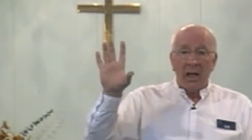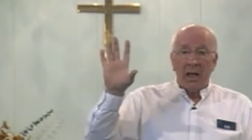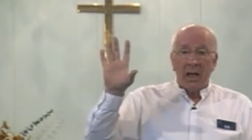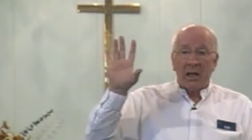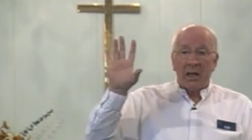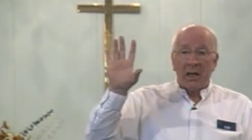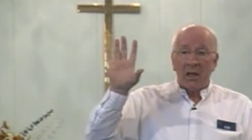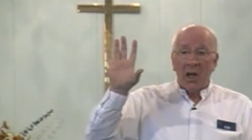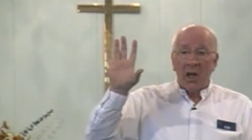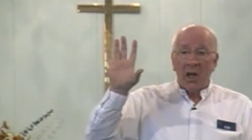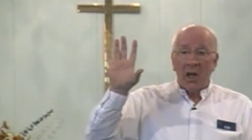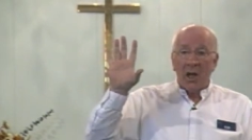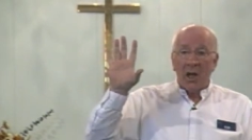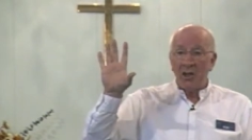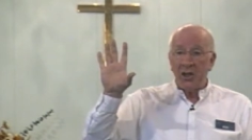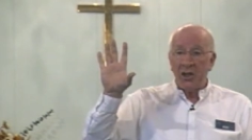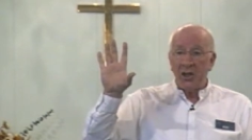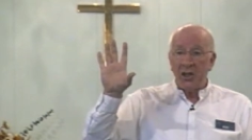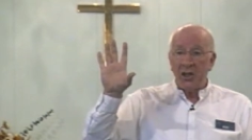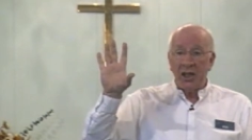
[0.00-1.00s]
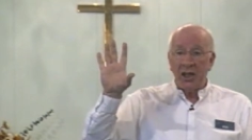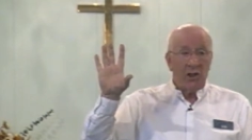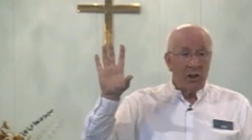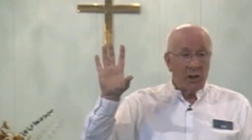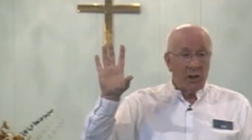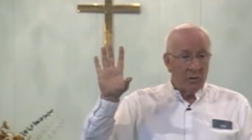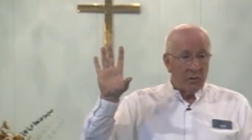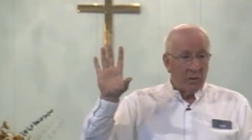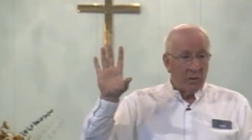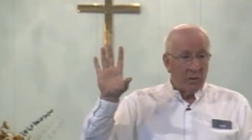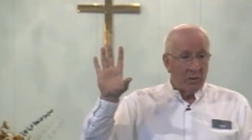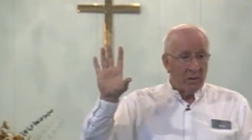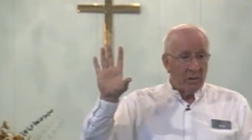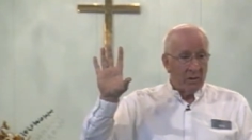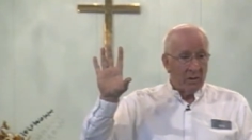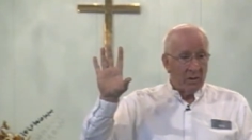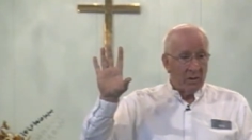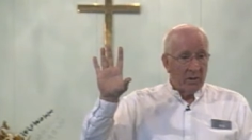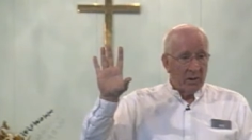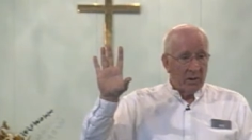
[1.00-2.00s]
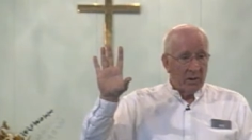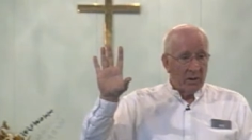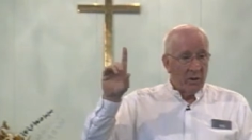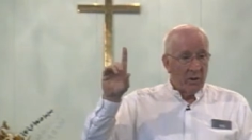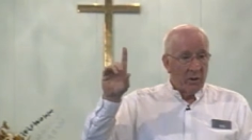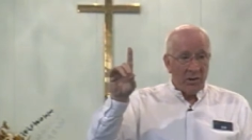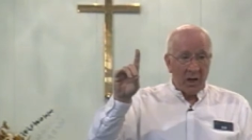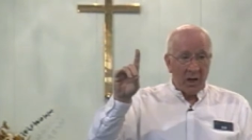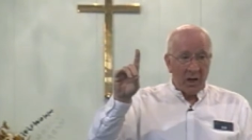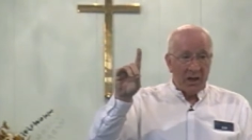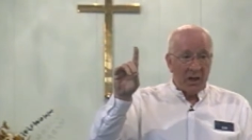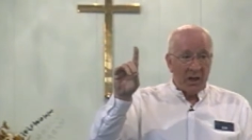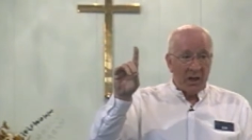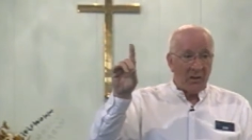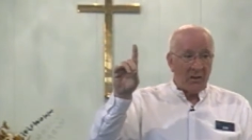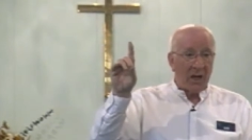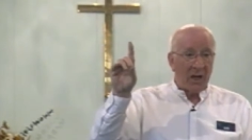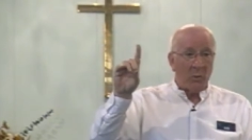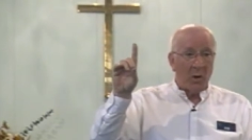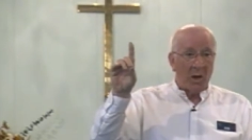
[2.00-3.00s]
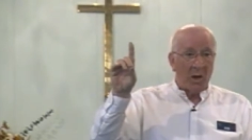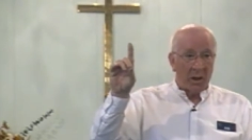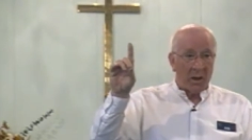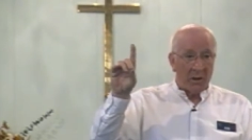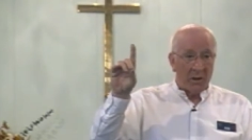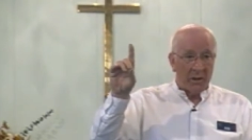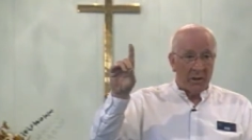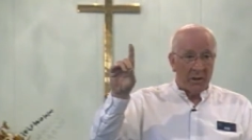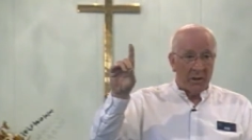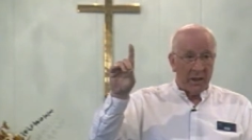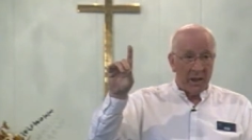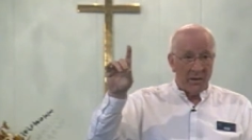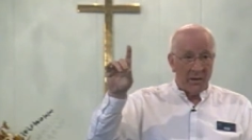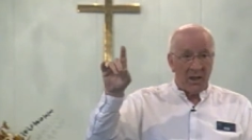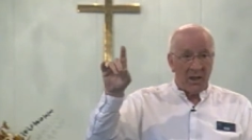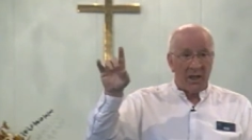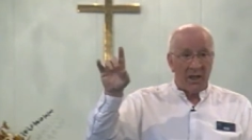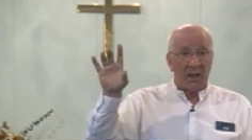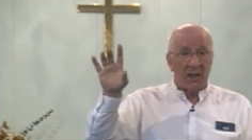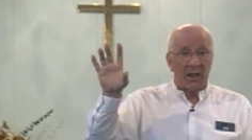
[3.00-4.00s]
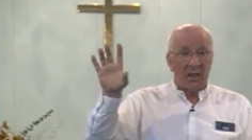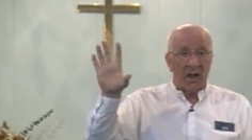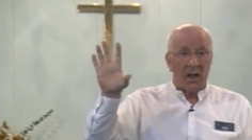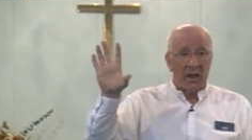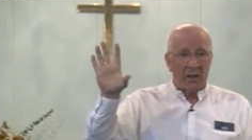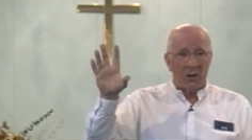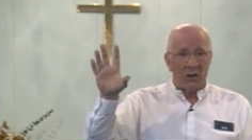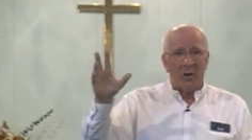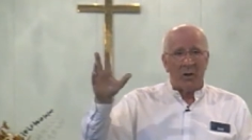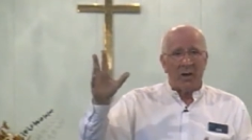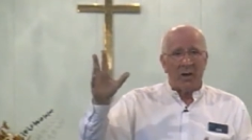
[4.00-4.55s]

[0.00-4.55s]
Acknowledge the issue. Notice I didn't say dwell on it, I said acknowledge.